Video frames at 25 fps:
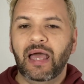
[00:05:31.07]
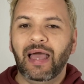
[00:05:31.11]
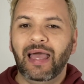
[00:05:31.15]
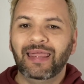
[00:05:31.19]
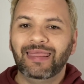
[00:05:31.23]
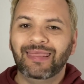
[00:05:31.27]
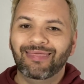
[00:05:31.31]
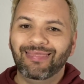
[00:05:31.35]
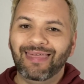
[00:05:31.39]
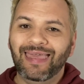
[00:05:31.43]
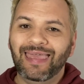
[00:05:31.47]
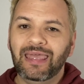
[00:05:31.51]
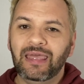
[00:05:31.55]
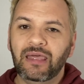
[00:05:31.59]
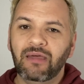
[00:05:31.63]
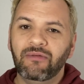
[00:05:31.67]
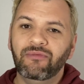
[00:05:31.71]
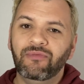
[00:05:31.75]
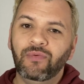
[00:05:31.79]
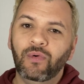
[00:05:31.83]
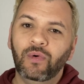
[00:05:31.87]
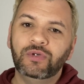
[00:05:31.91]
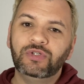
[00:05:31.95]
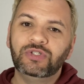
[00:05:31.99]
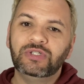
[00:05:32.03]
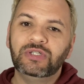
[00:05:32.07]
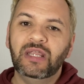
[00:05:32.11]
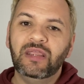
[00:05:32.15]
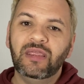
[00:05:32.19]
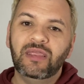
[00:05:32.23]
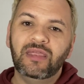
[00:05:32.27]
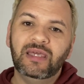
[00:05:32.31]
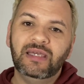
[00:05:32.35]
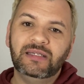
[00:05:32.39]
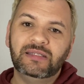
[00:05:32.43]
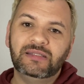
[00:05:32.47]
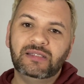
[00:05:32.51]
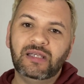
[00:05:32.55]
I think, unfortunately,
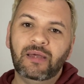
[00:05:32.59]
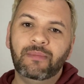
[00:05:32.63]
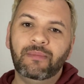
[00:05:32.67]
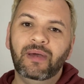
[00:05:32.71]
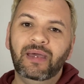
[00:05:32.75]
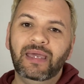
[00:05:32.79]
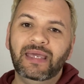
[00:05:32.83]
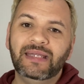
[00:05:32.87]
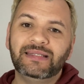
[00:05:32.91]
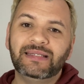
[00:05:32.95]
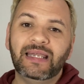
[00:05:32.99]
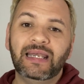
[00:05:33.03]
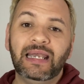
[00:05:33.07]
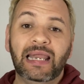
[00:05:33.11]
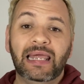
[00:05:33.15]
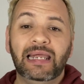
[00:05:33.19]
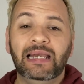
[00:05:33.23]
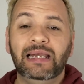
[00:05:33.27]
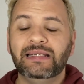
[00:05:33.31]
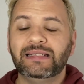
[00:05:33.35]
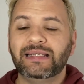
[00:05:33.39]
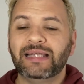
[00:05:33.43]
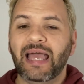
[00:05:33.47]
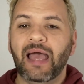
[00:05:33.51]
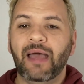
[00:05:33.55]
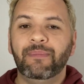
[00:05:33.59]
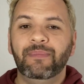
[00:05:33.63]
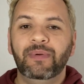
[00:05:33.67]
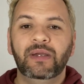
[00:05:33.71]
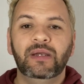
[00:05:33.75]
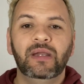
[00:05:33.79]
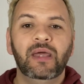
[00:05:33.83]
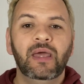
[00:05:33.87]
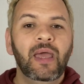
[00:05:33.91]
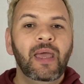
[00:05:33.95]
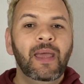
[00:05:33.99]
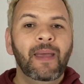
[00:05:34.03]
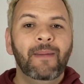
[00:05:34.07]
this summer is unlikely to
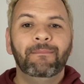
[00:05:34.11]
happen,